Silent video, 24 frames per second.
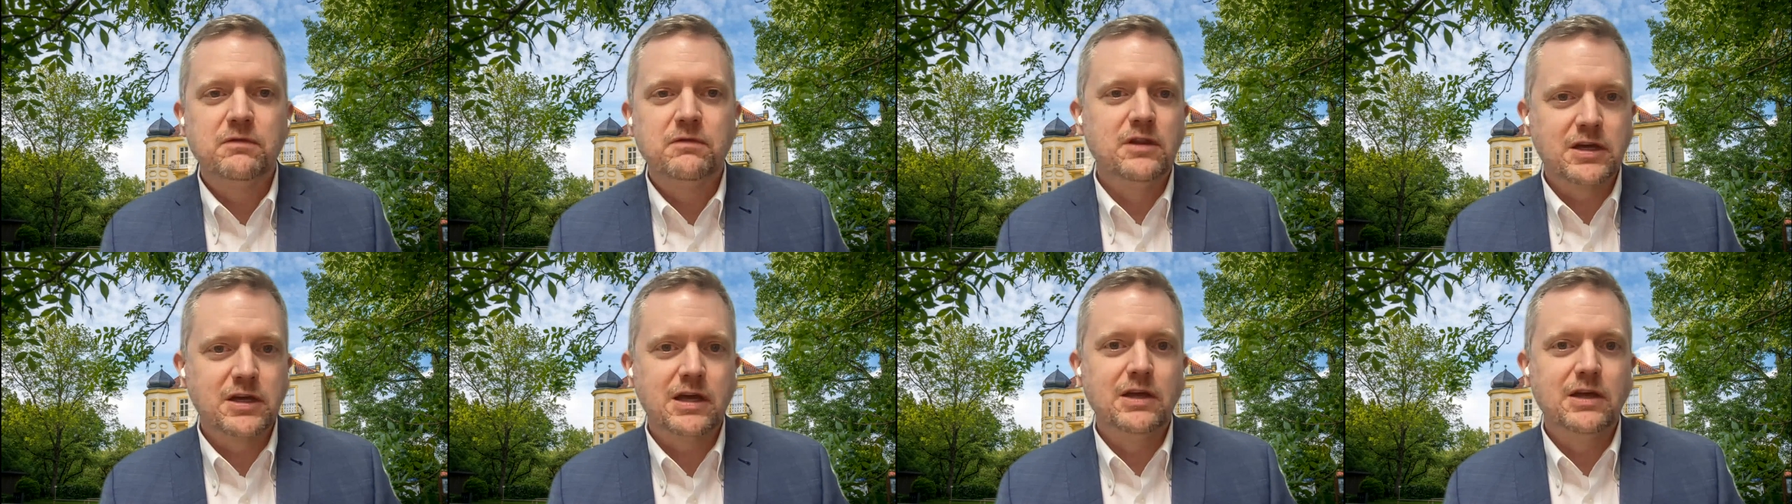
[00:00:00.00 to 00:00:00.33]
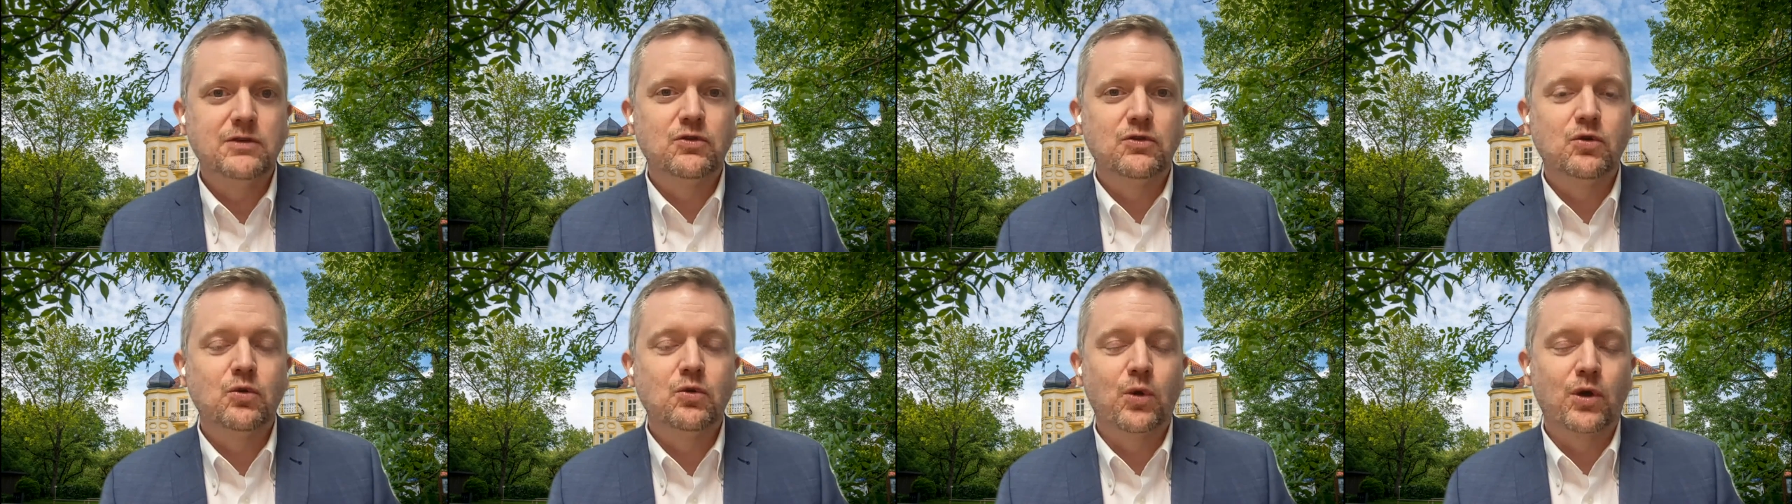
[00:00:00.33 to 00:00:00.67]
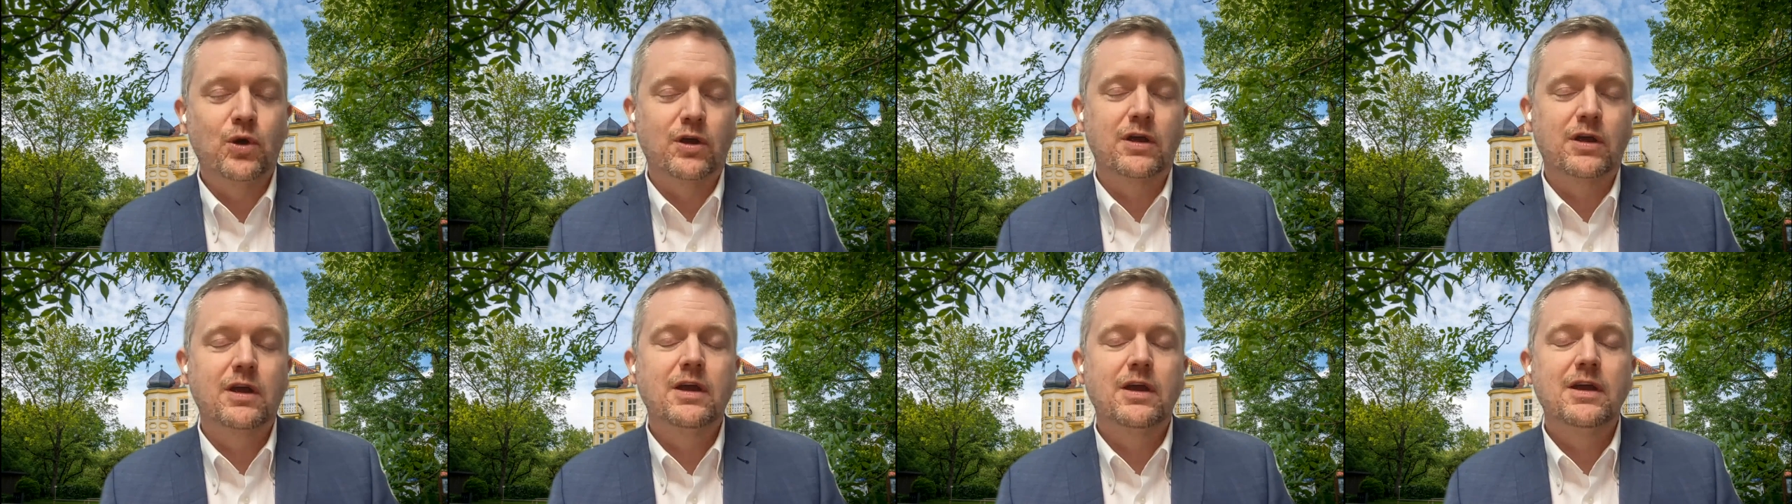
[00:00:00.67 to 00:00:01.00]
and I really
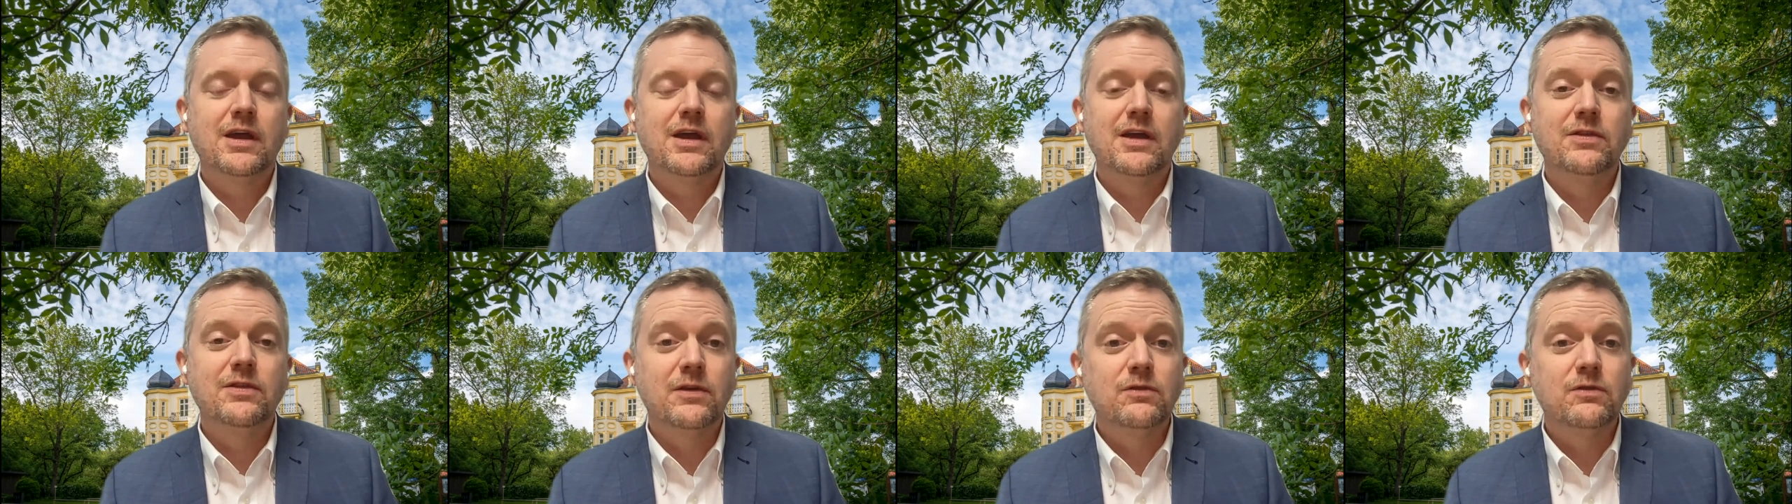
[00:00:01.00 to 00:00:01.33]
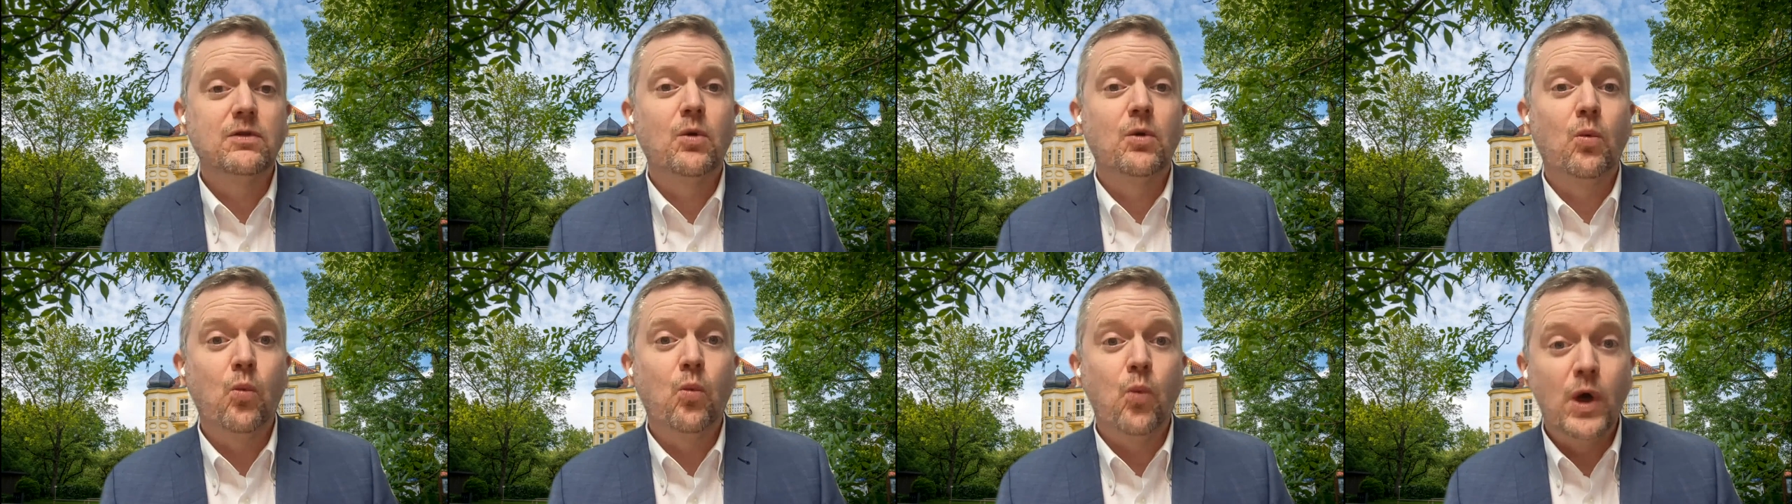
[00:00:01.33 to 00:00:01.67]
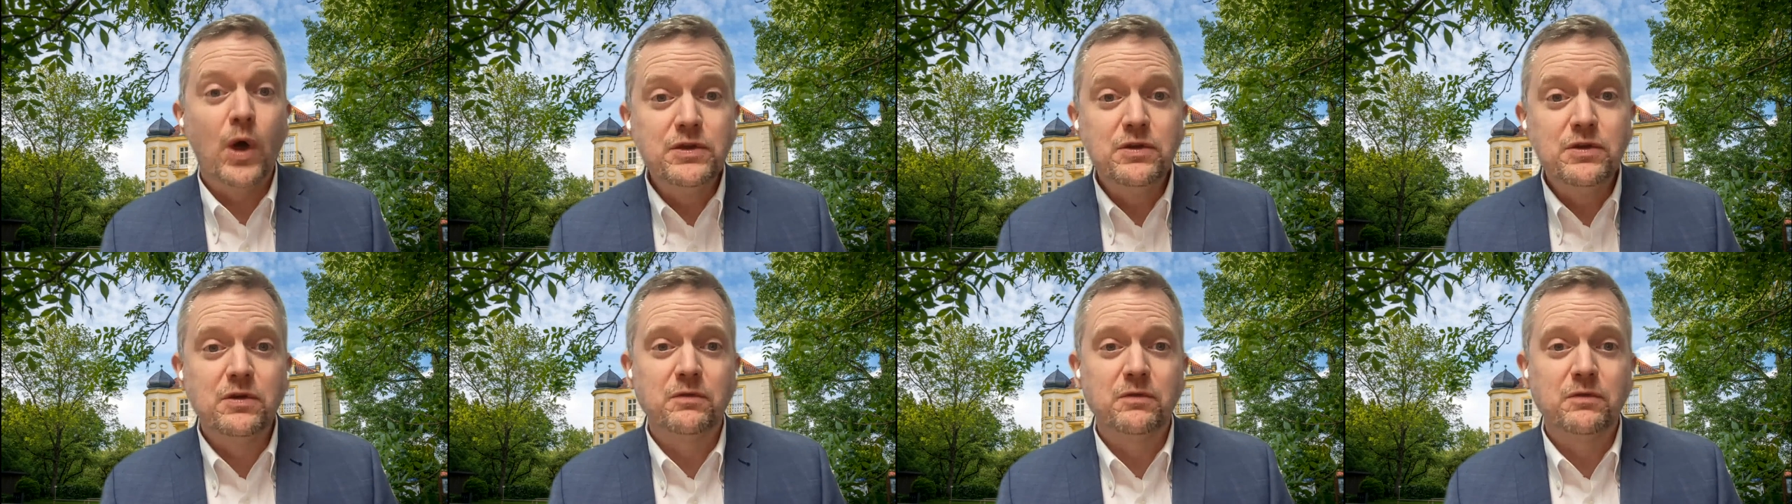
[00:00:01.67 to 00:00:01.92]
feel lucky to work